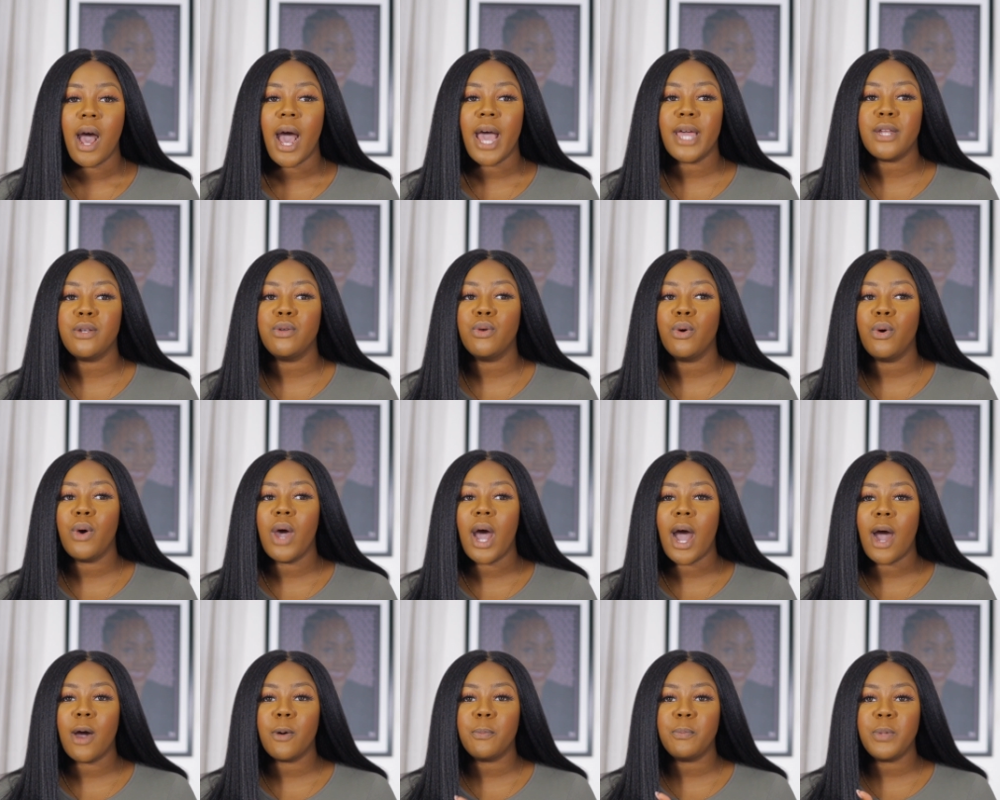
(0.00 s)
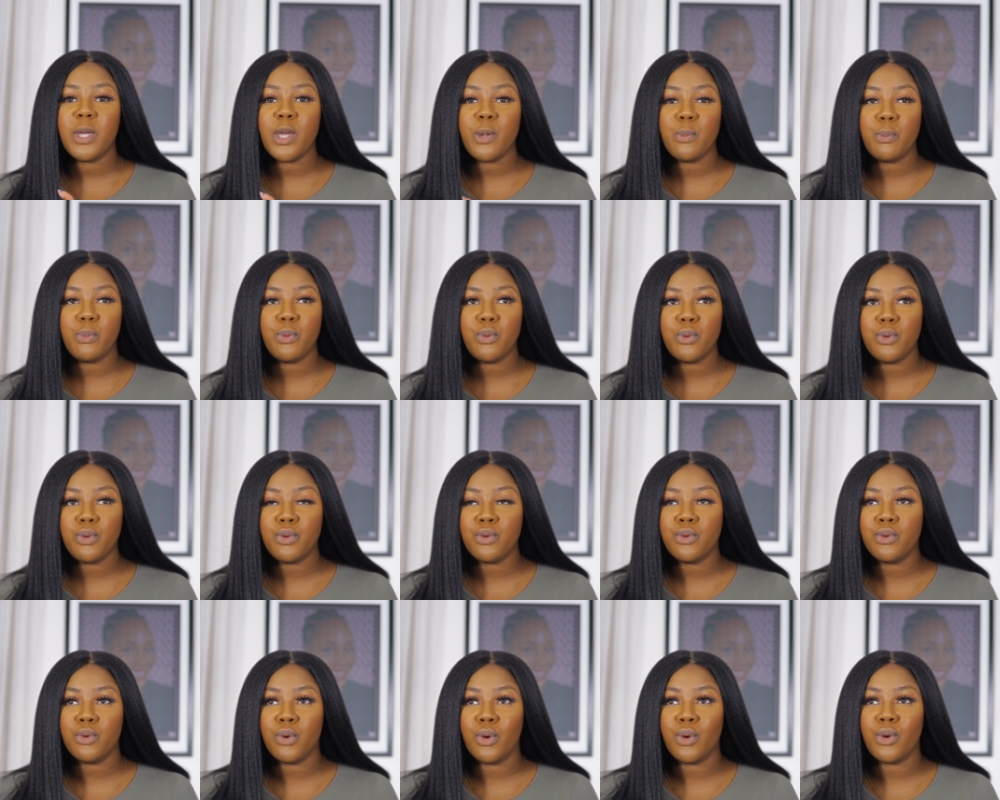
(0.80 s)
I know how people,
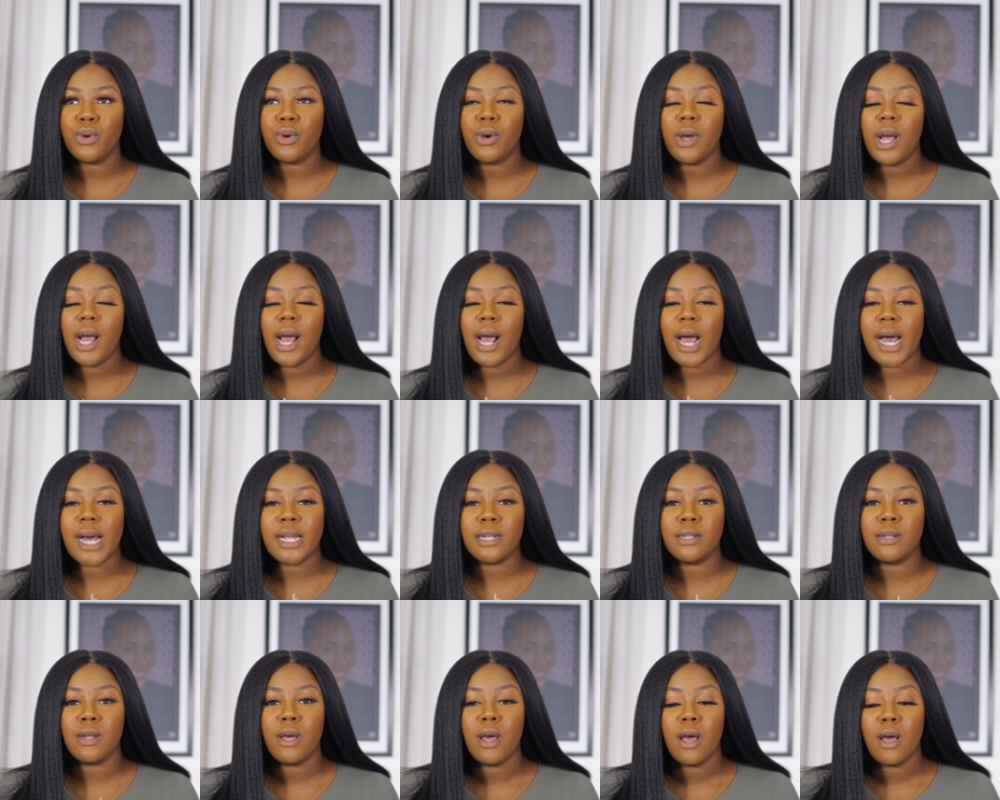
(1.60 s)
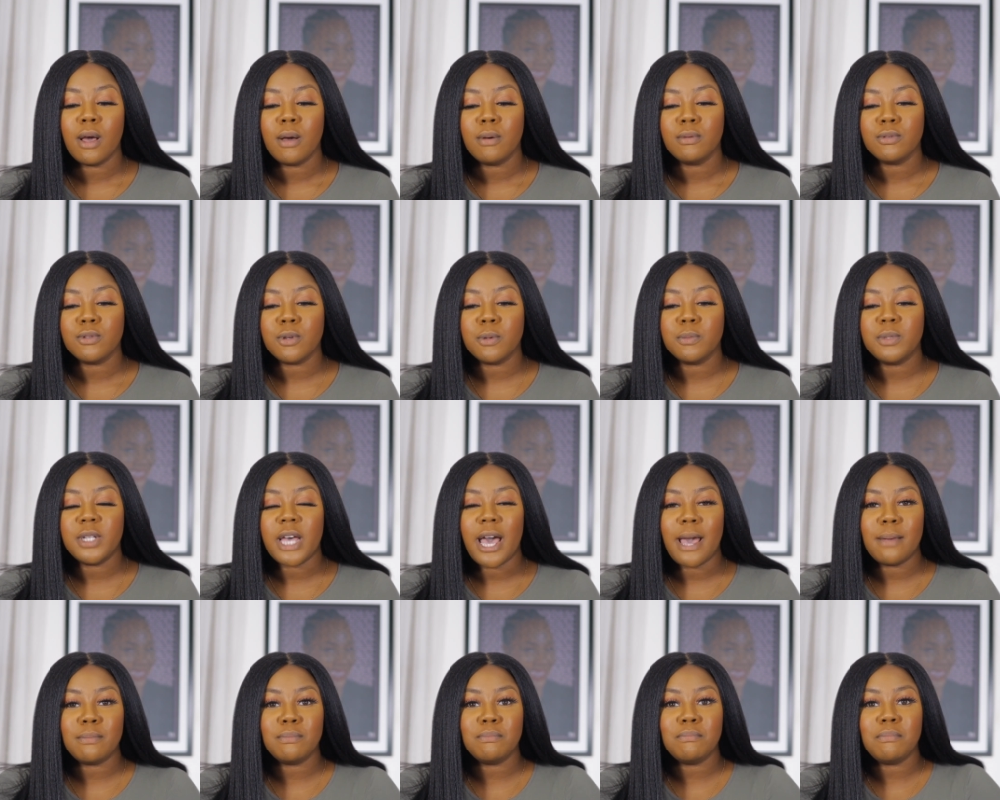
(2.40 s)
you know, can
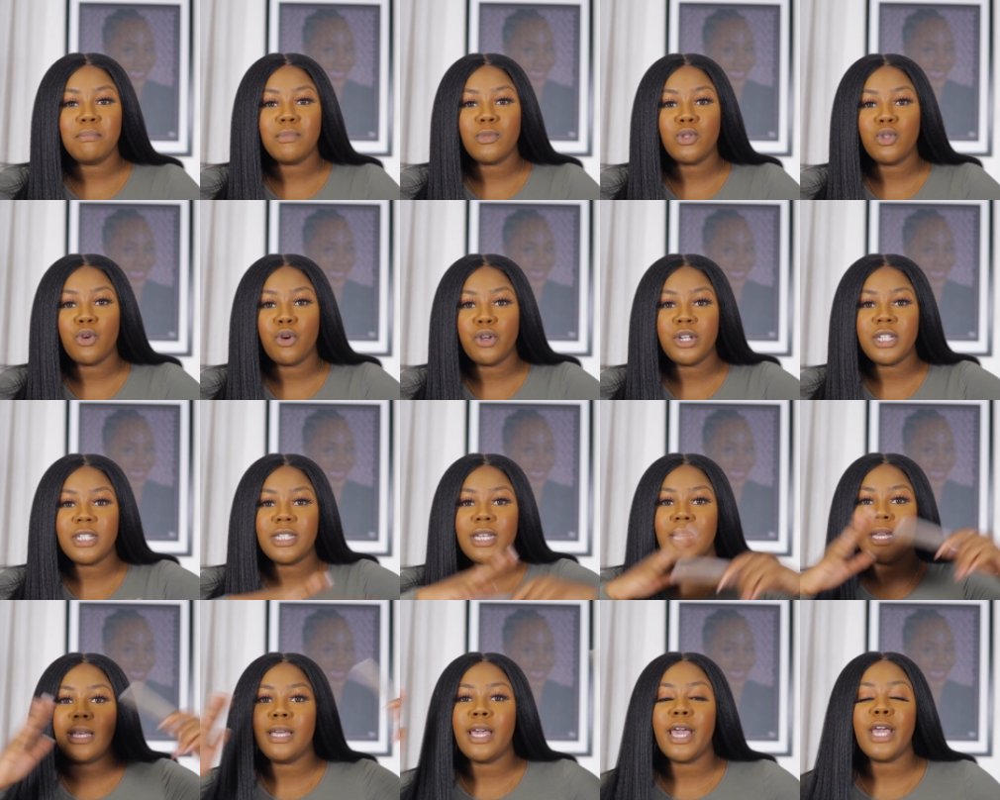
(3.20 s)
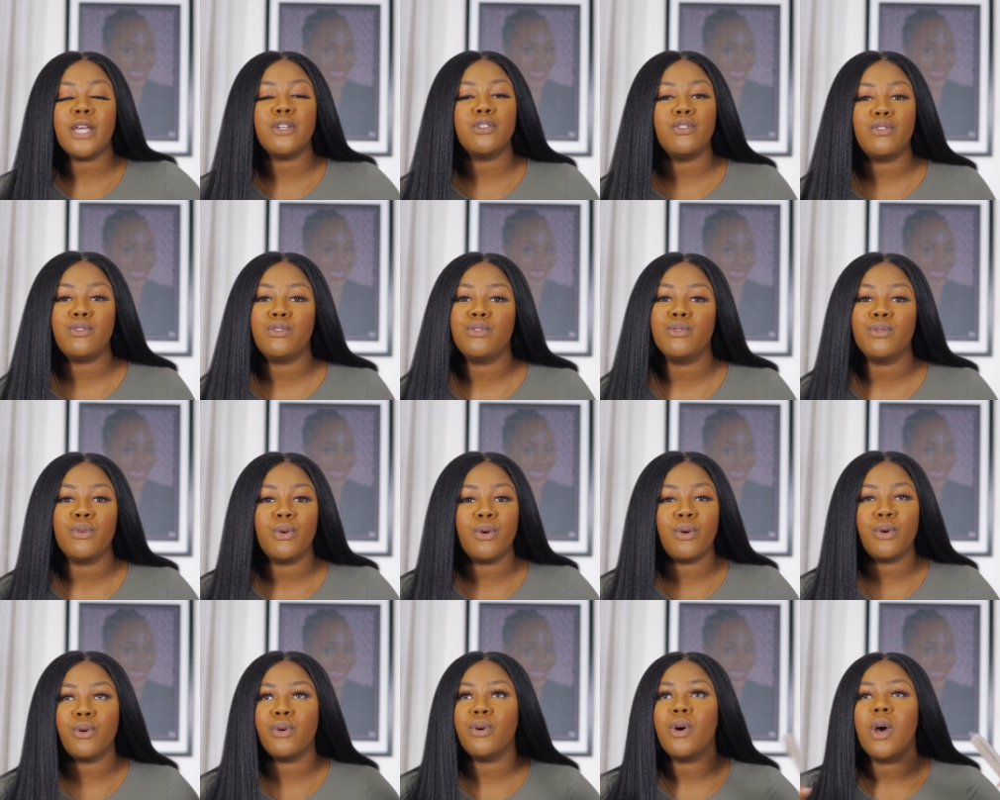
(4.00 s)
sometimes turn it against you,
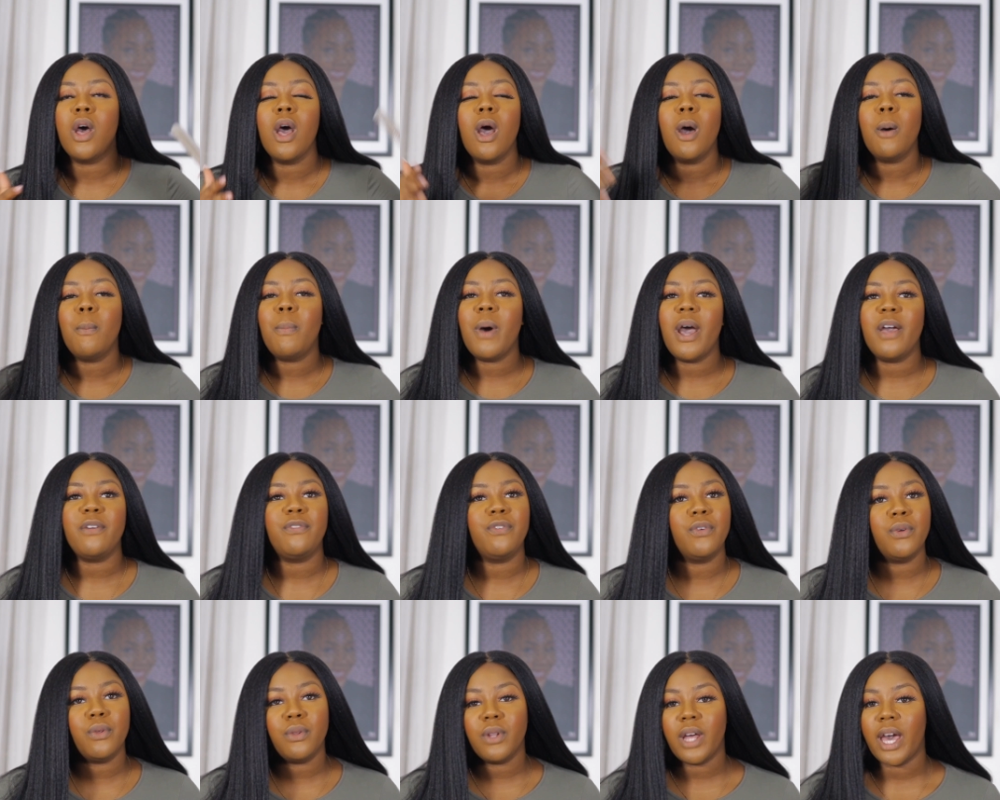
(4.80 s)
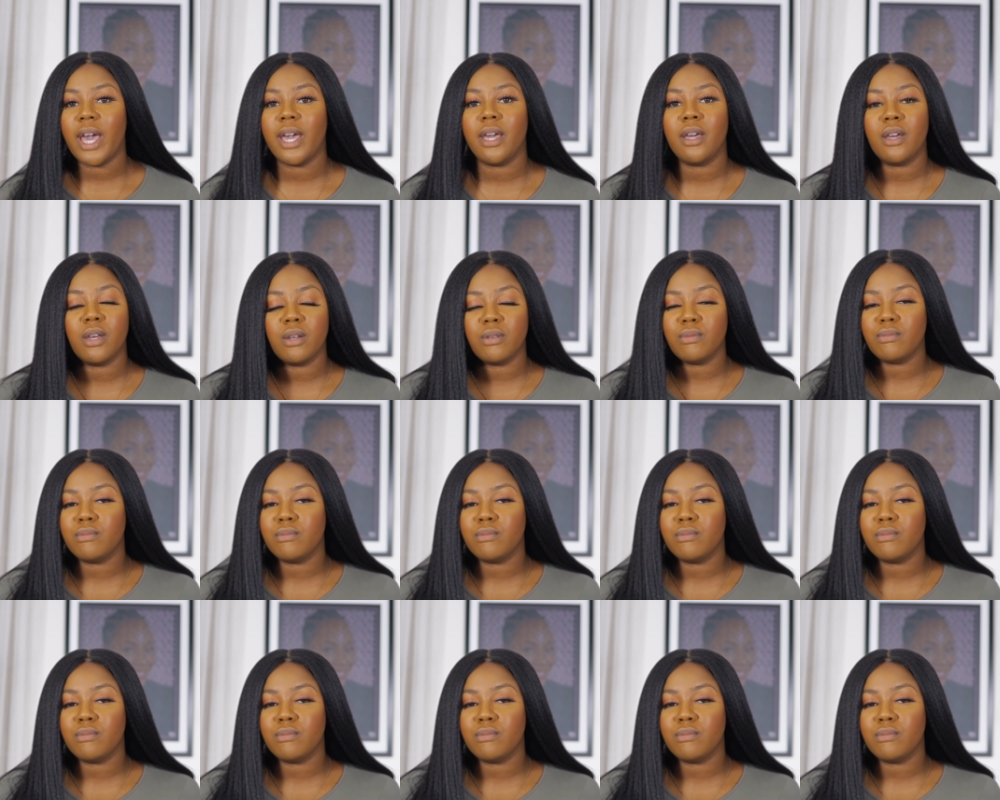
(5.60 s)
or, but I feel like